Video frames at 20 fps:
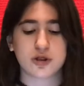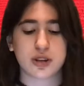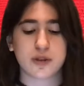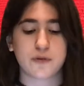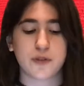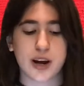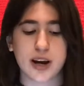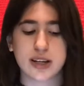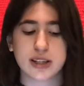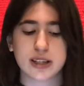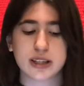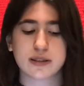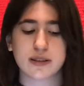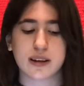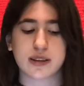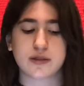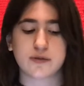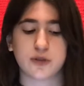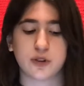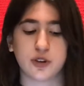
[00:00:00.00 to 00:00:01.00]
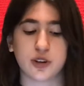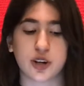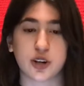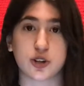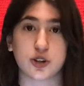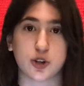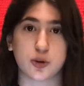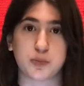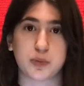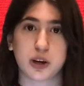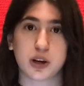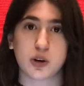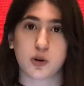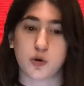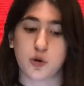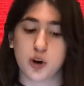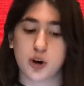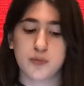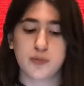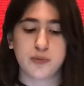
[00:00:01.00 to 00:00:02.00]
very successful in duping
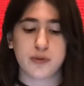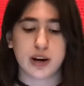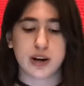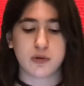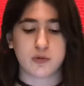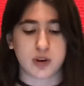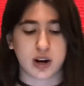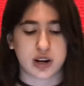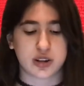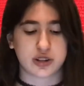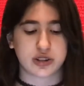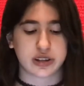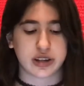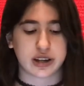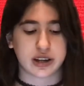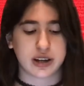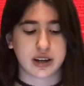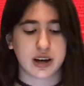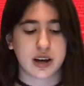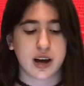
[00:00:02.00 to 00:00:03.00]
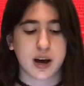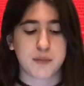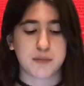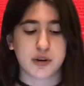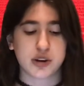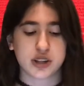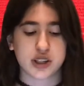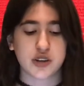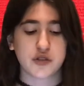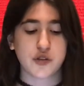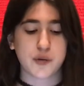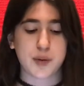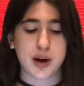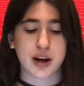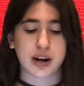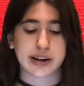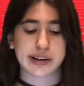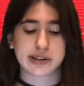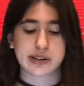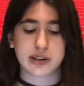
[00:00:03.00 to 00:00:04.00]
or brainwashing most of
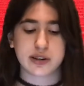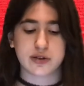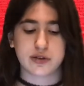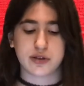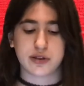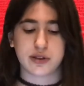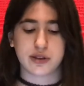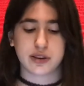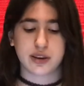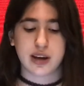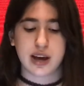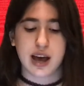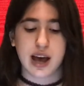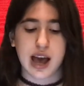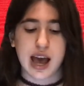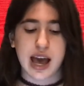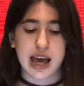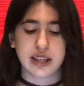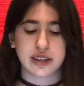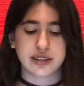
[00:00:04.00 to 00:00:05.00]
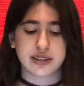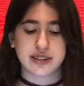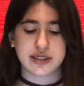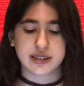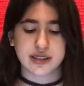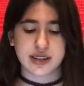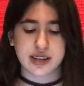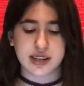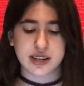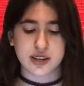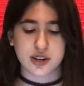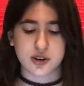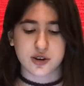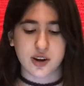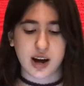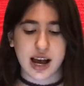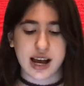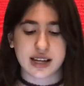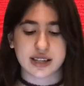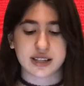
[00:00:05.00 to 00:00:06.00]
America's youth and see you
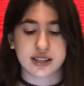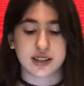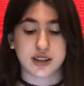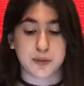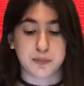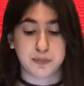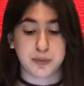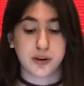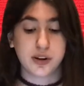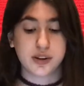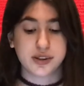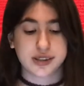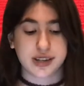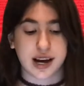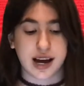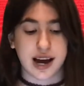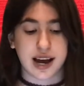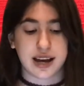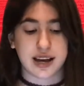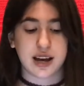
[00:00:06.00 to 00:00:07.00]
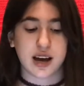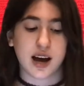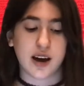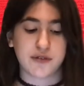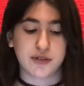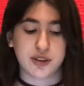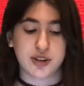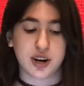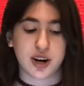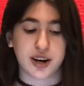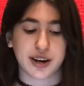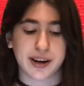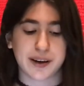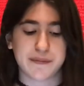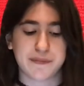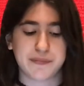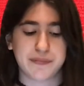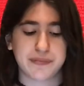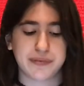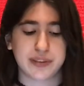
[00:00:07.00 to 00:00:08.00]
as the bullseye of the target.
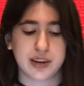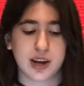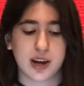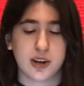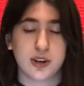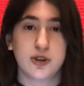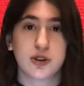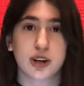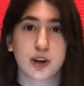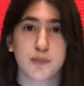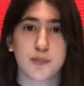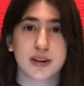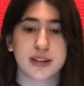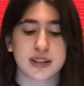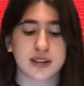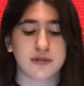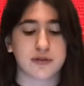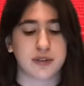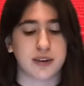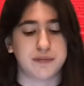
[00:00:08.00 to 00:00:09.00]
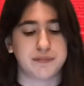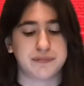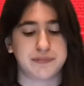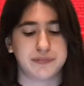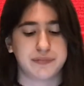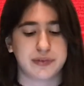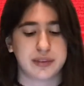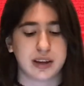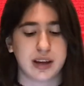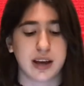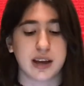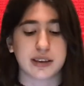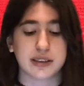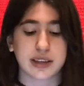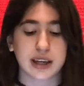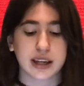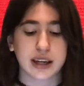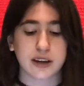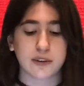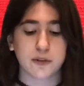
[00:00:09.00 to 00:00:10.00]
You can be different.
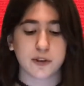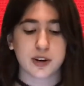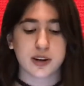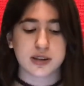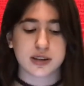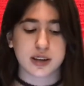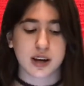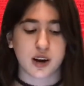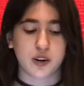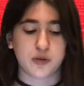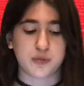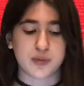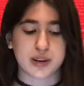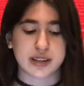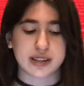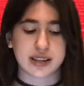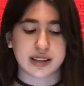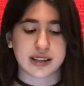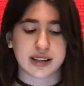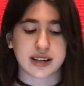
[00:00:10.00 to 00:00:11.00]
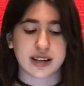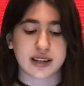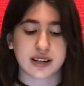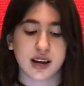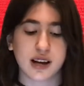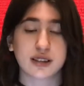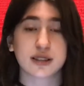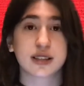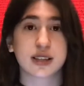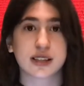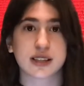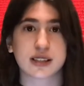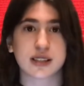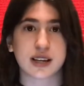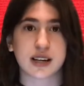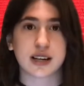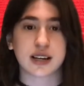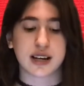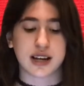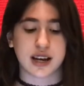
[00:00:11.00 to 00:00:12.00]
Thinking for yourself means that they did not
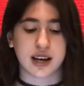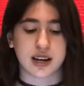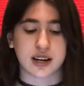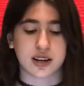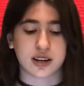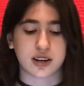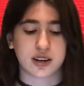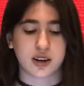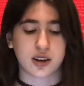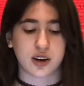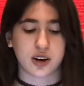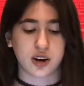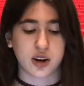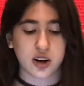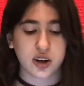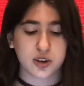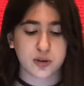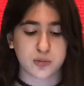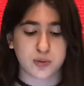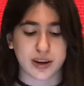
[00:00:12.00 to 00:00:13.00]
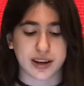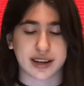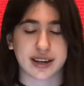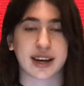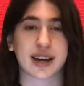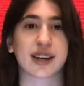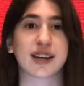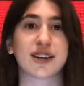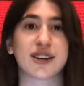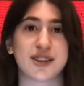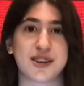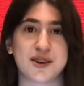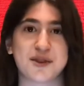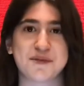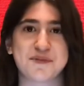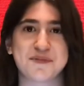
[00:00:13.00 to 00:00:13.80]
succeed in hoodwinking you.